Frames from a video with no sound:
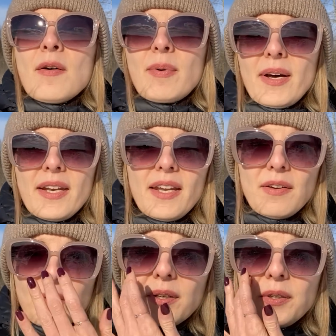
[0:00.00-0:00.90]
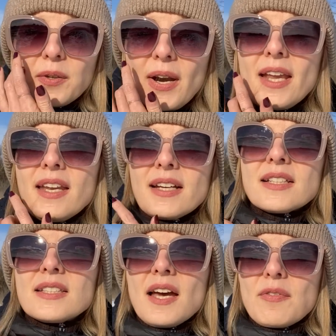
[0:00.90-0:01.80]
but even
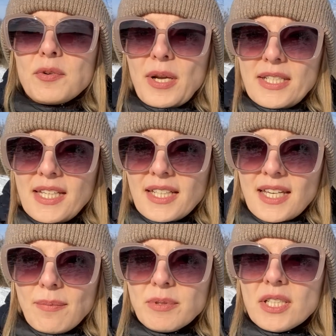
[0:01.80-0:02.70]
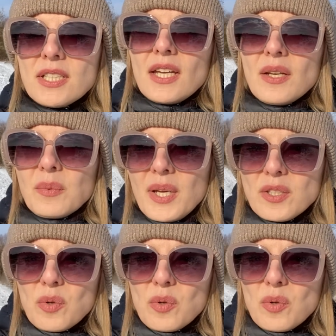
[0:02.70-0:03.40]
ukrainians have already adapted and we're